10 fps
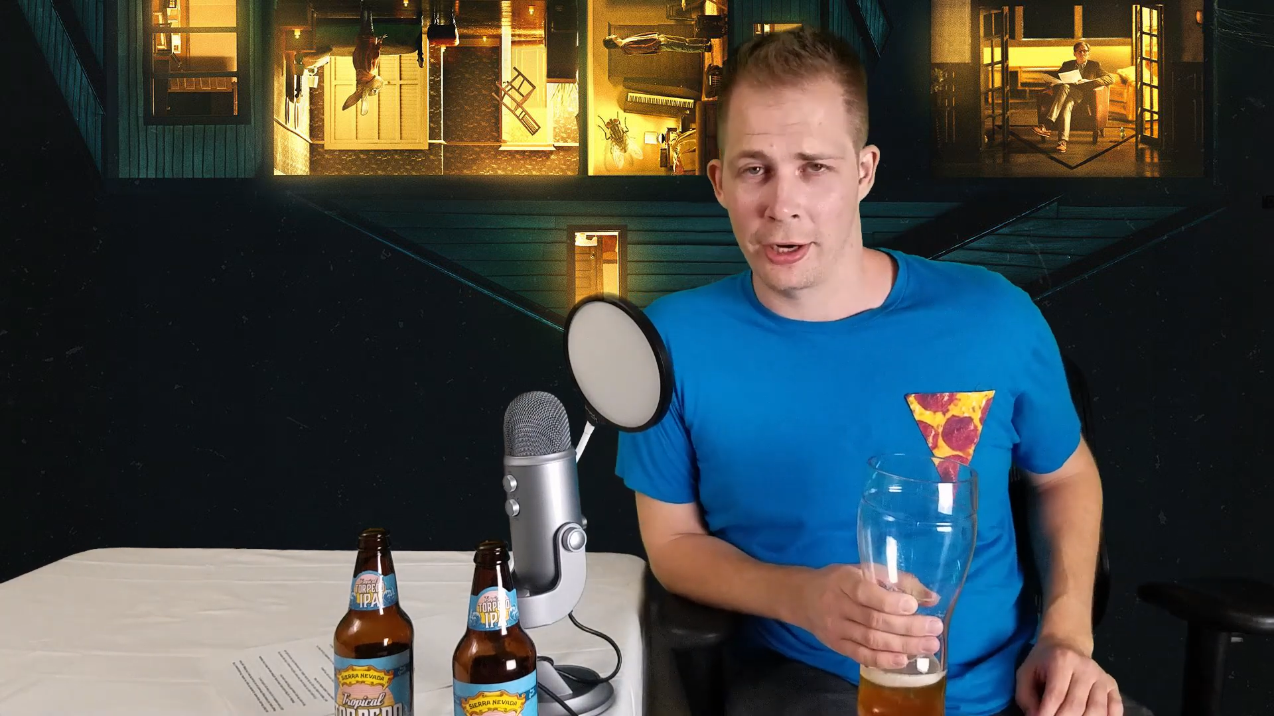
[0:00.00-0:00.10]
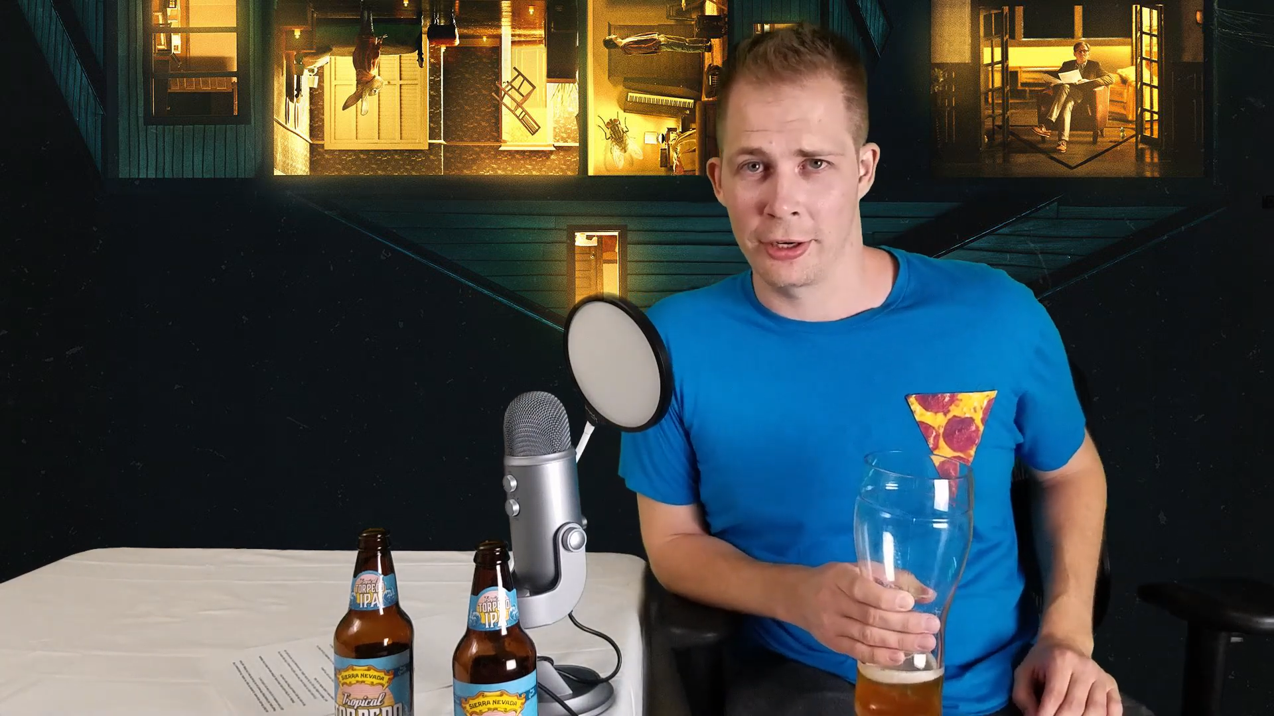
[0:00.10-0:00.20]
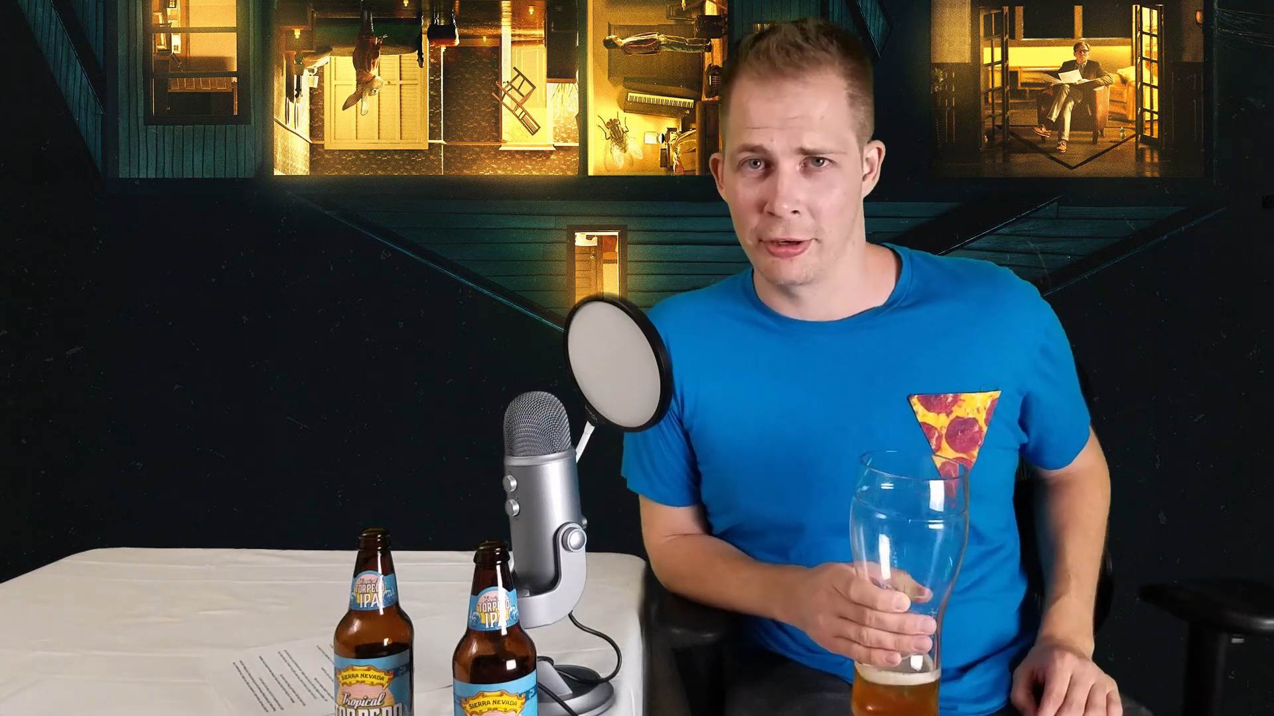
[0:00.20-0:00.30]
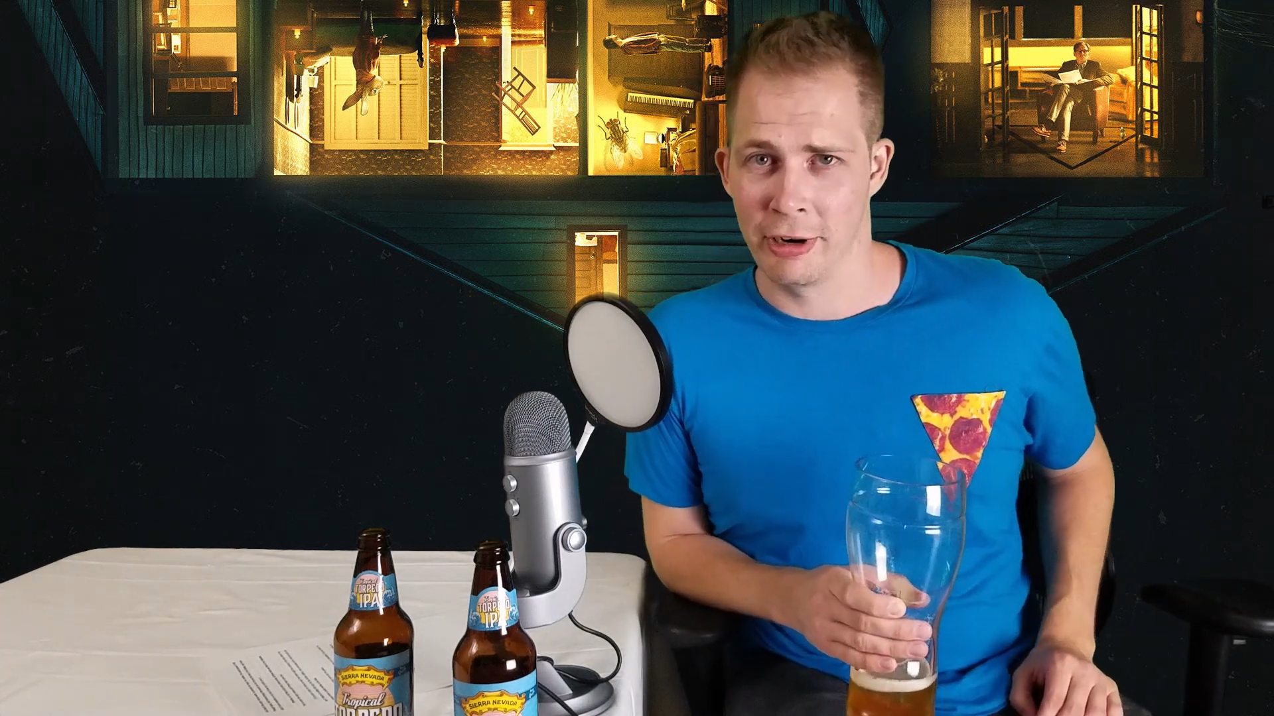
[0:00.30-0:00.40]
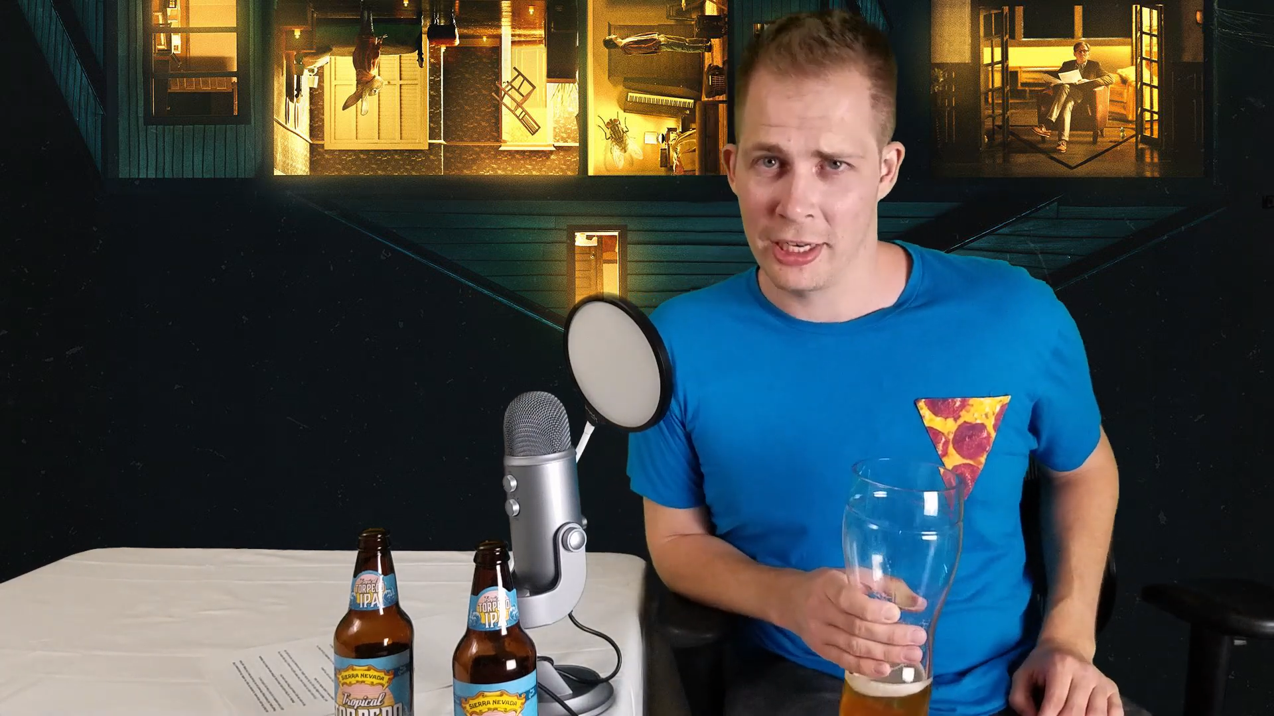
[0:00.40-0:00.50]
in
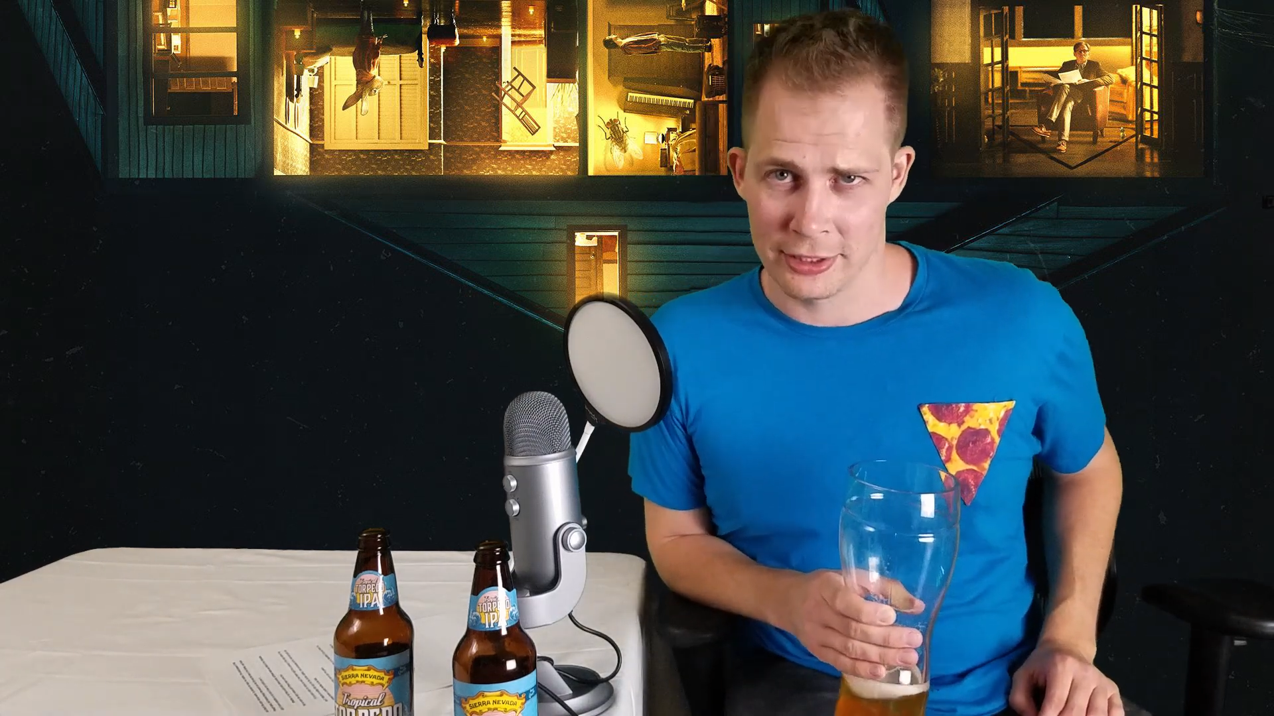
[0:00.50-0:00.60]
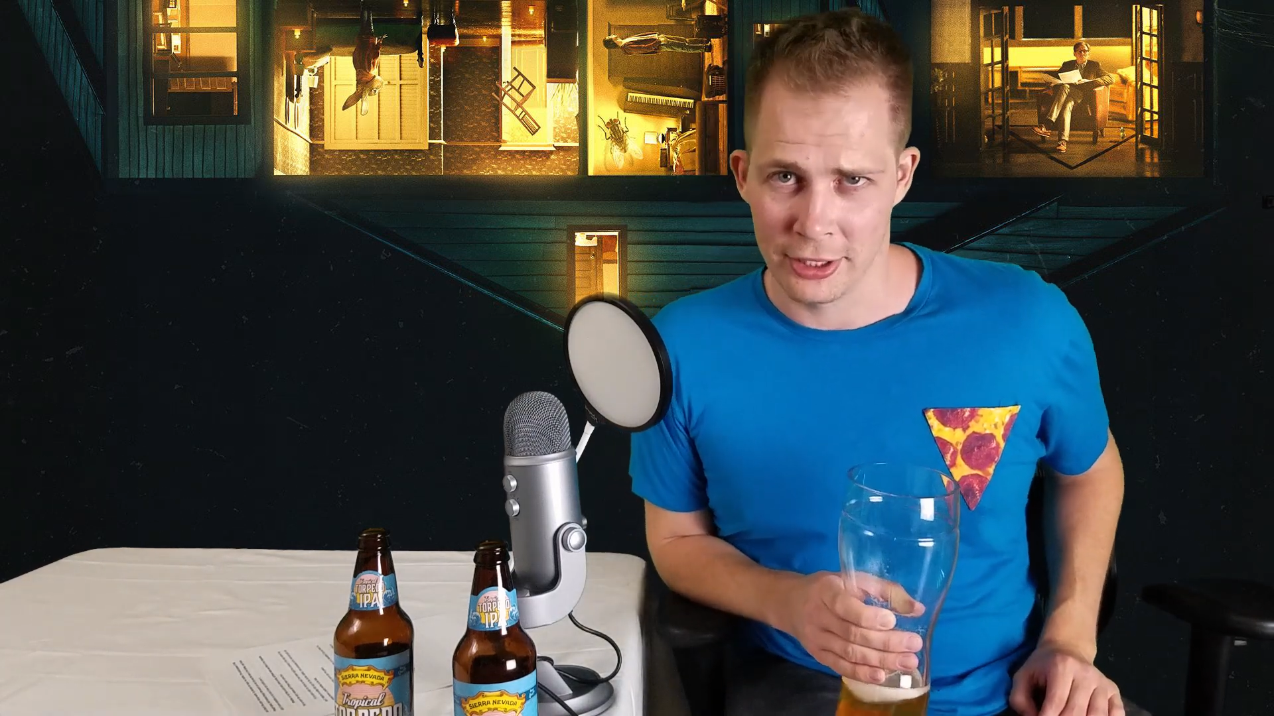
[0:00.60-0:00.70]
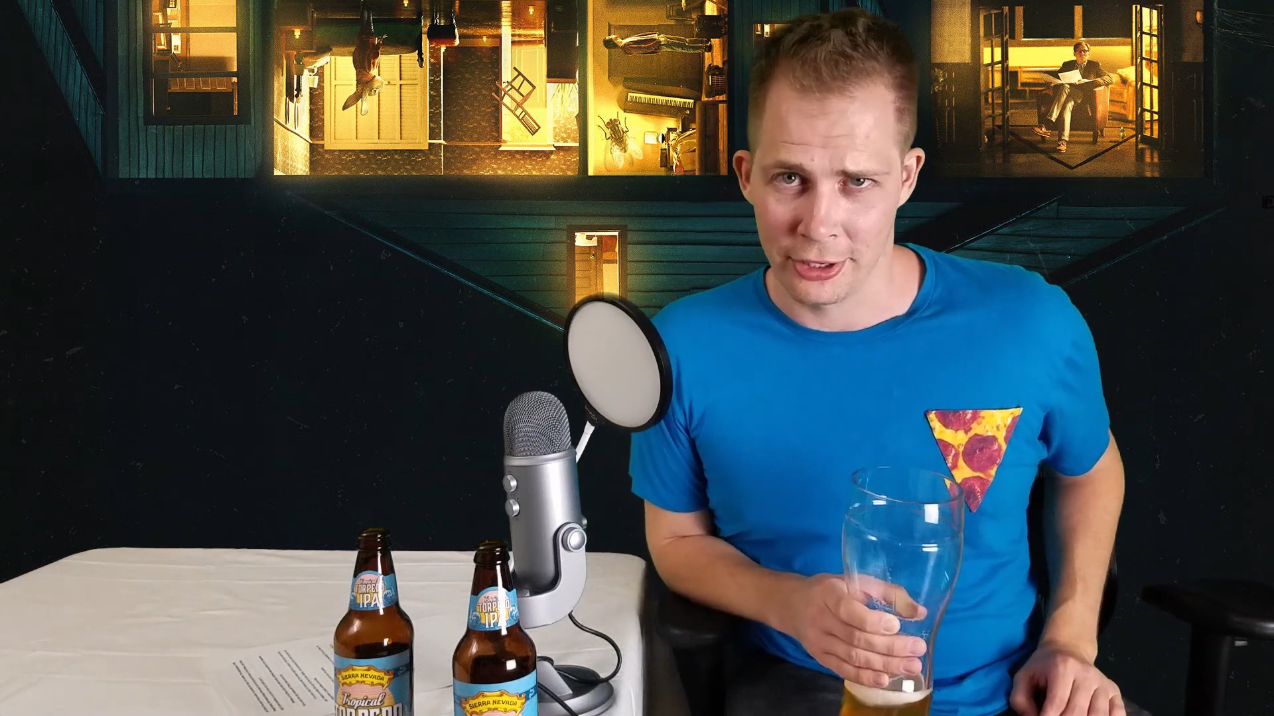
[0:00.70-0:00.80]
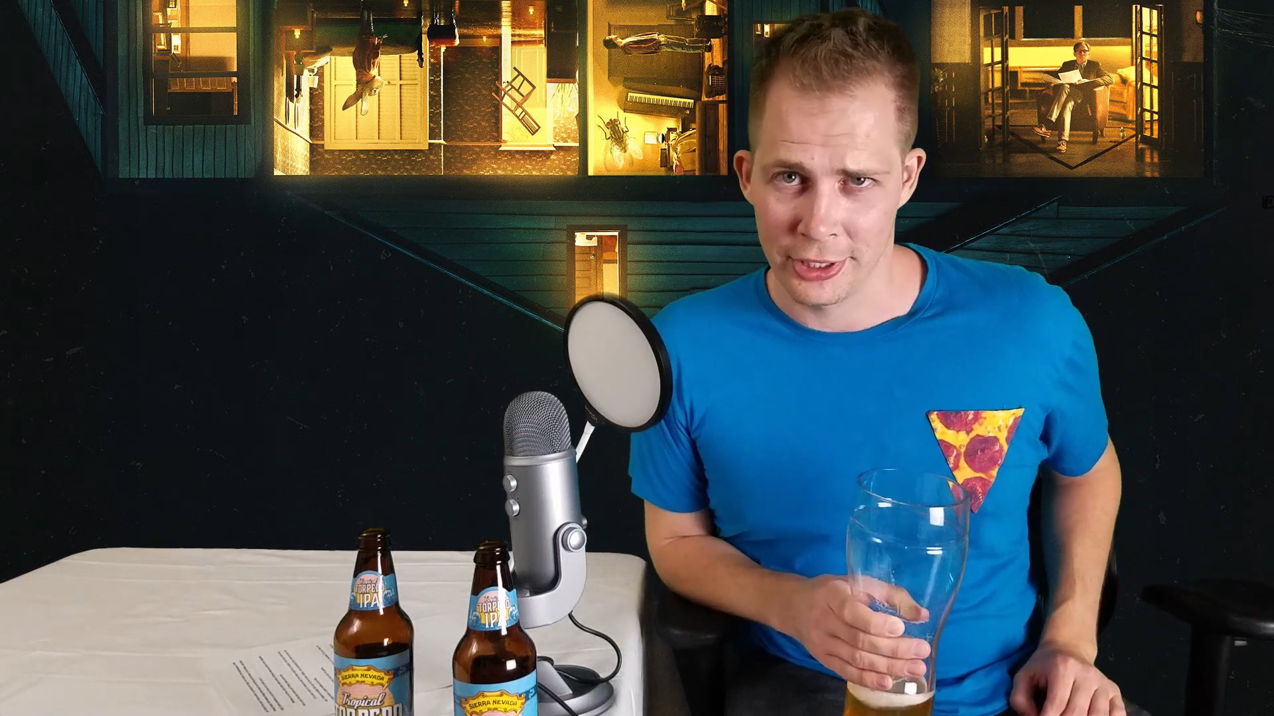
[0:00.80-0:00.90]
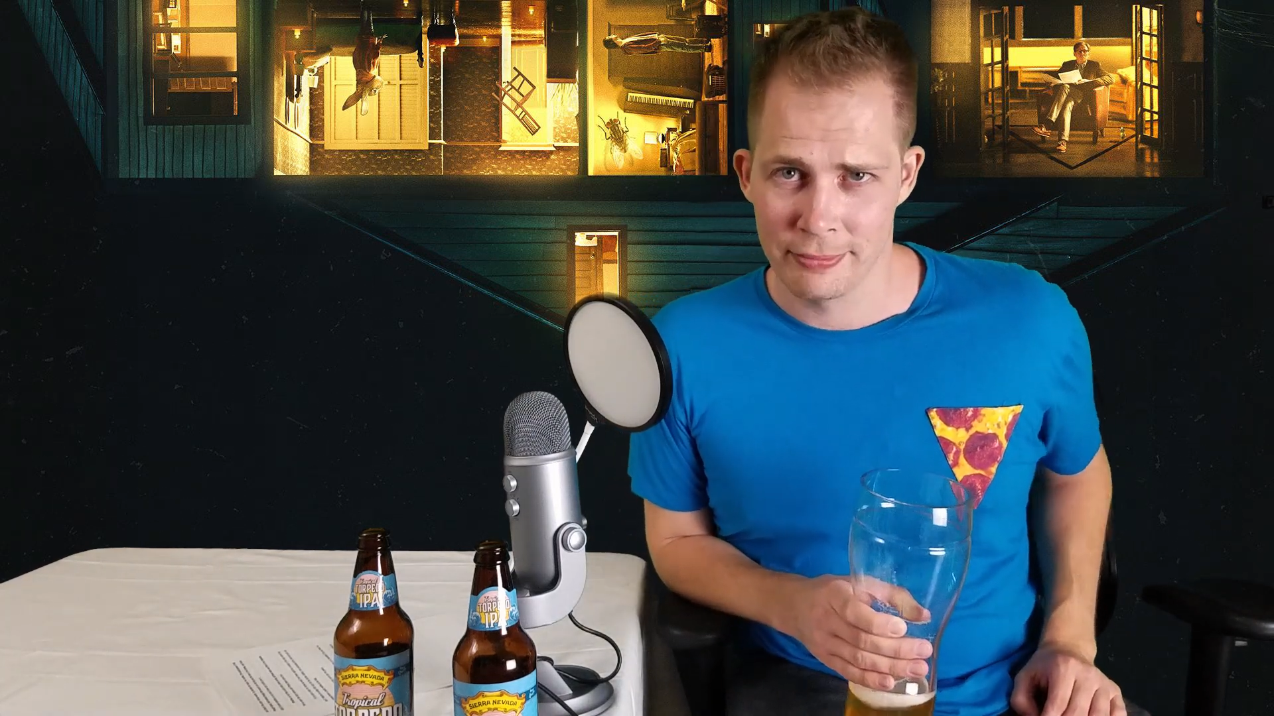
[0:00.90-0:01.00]

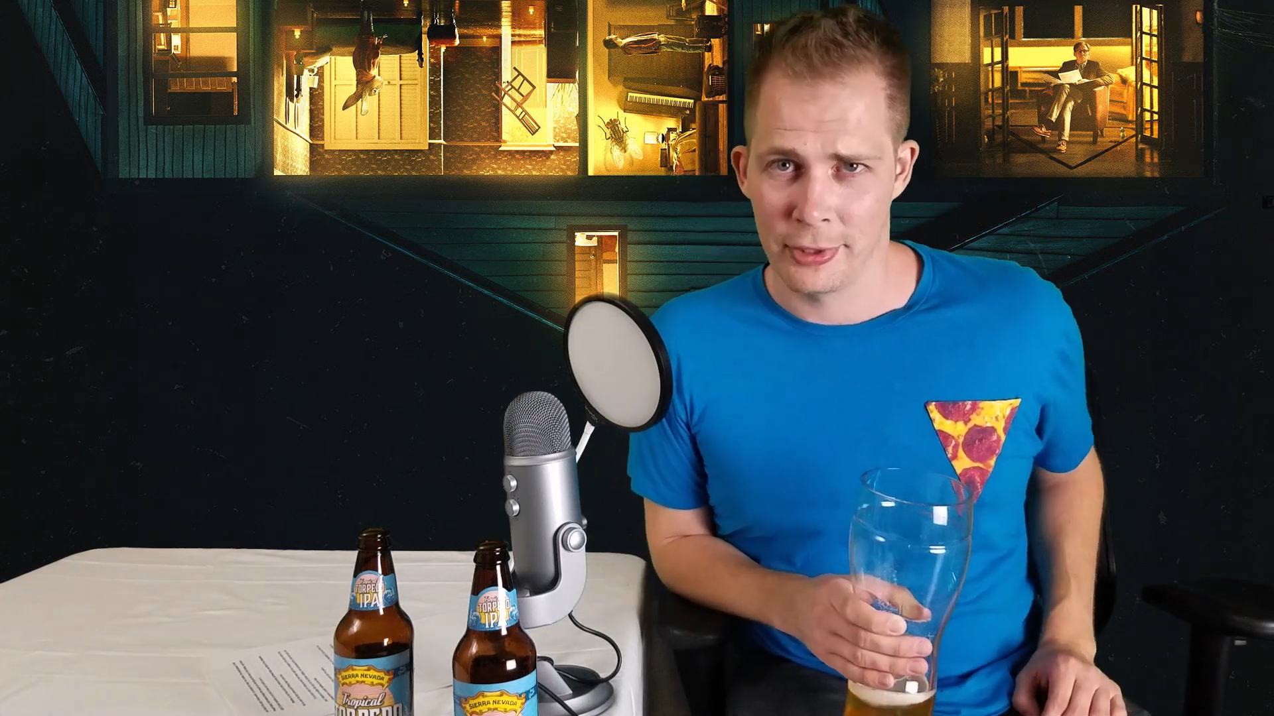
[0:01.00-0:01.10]
Hereditary,